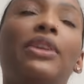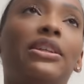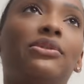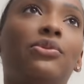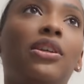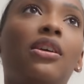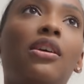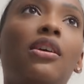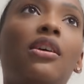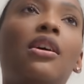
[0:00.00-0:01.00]
next week.
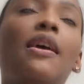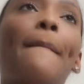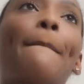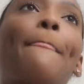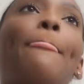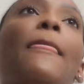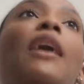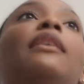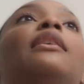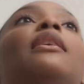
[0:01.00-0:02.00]
And then